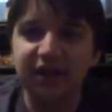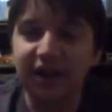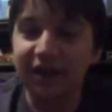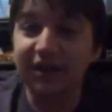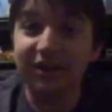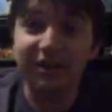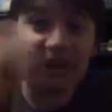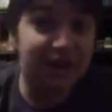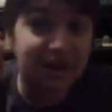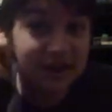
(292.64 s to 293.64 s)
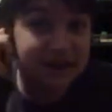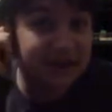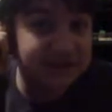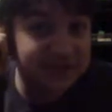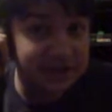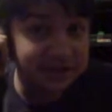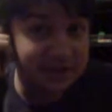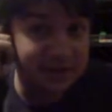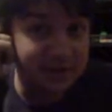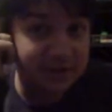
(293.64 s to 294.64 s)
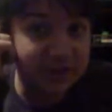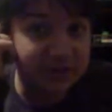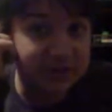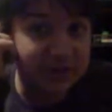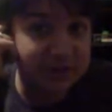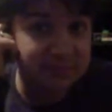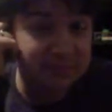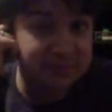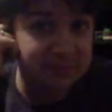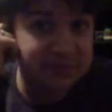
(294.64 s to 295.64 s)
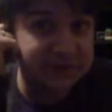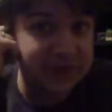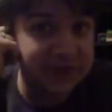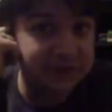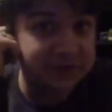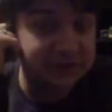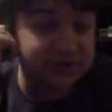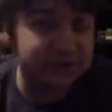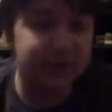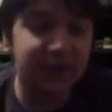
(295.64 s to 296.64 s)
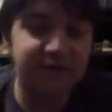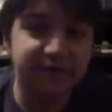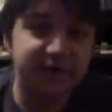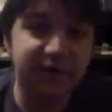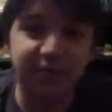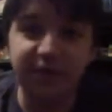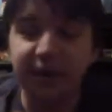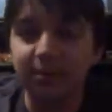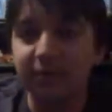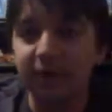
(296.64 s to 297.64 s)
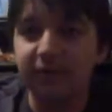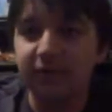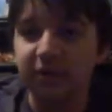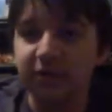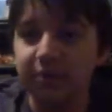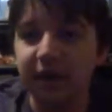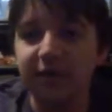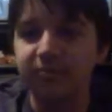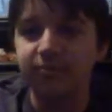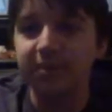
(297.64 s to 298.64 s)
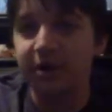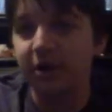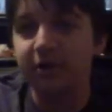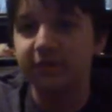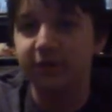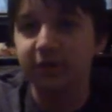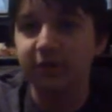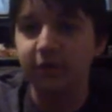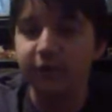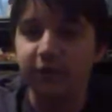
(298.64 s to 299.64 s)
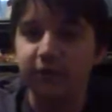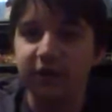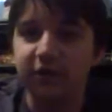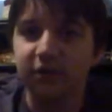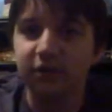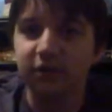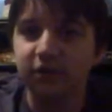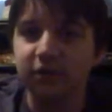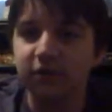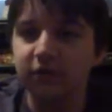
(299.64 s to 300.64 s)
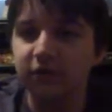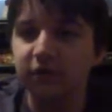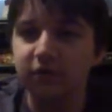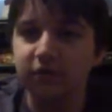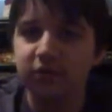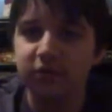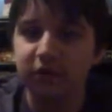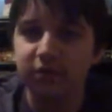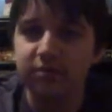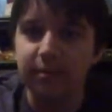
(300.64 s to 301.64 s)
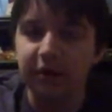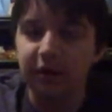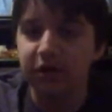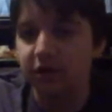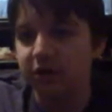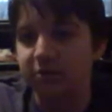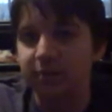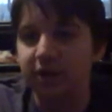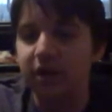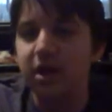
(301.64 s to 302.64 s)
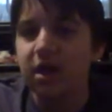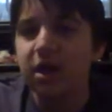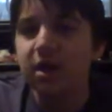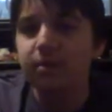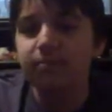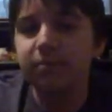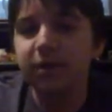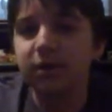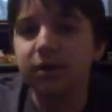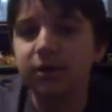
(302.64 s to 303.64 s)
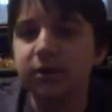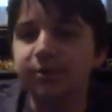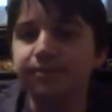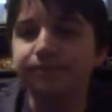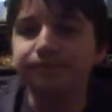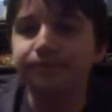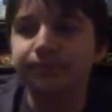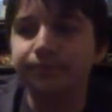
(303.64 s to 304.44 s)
I I didn't get very punished, like most people say you do, after not playing Animal Crossing for a long time. I haven't been on it for like over a week or so. I don't remember how long it's been. But, um...